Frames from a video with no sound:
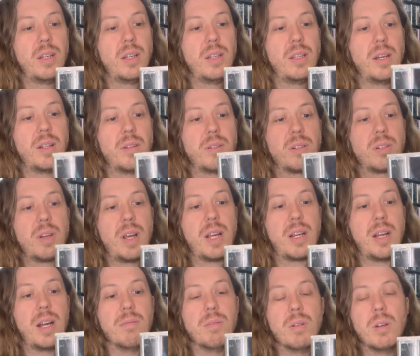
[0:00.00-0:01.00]
the other
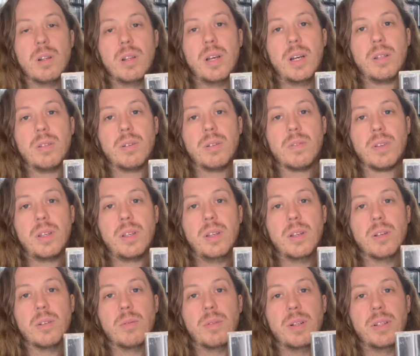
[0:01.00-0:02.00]
track I really liked off of
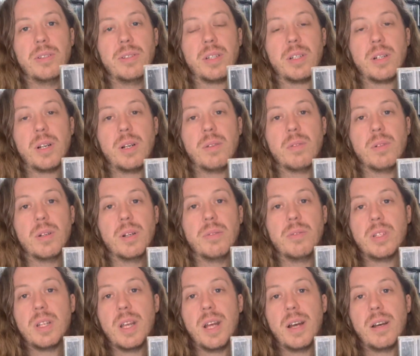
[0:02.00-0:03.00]
here was the cover of
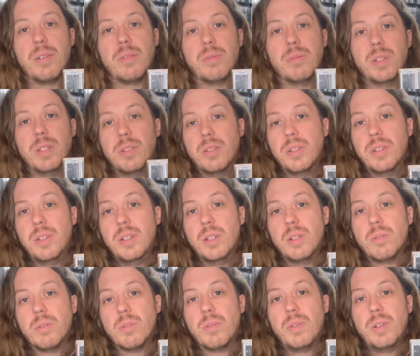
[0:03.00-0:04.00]
Shout, which is a Tears
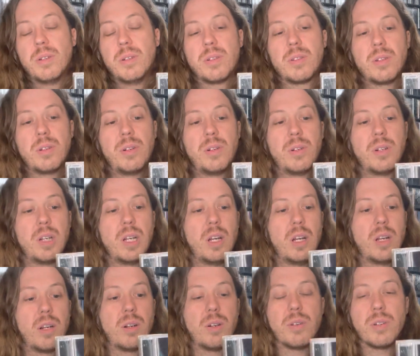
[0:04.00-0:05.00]
for Fear song
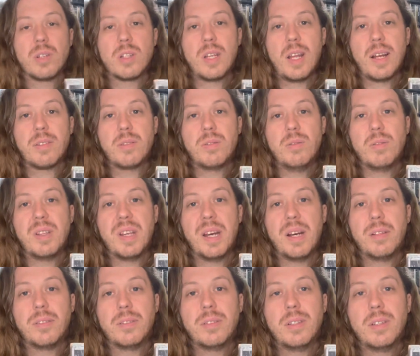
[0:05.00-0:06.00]
called Shout
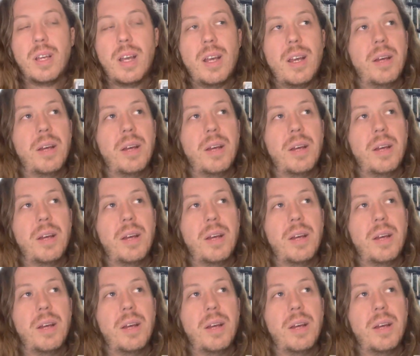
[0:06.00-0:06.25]
2000.